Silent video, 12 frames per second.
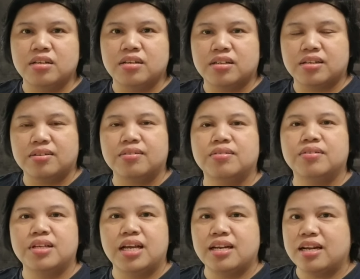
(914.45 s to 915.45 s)
So
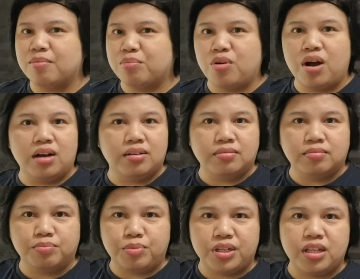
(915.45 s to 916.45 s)
yan lang po
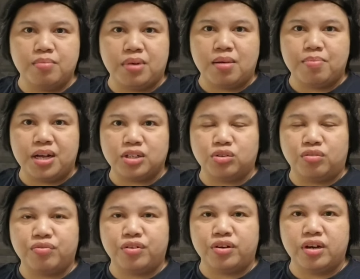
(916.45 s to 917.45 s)
ang pwedeng makapasok
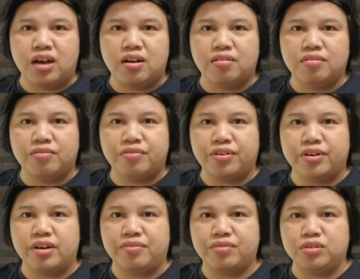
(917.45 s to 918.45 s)
for now for
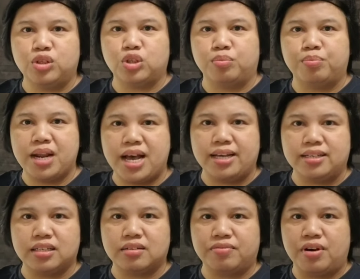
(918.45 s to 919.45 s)
the food
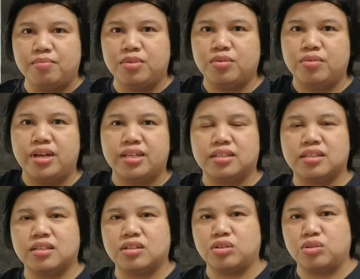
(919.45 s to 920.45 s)
supplies from
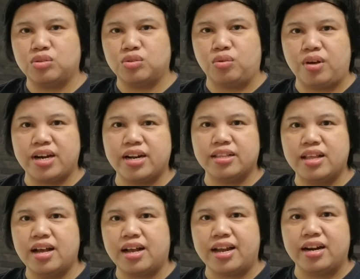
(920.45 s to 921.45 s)
US to
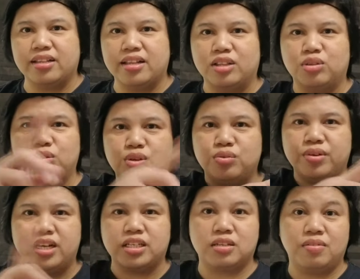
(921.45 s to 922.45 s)
Canada, Canada to
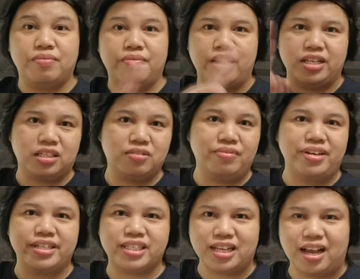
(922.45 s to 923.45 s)
US, vice
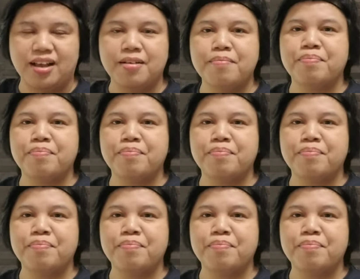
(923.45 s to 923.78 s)
versa.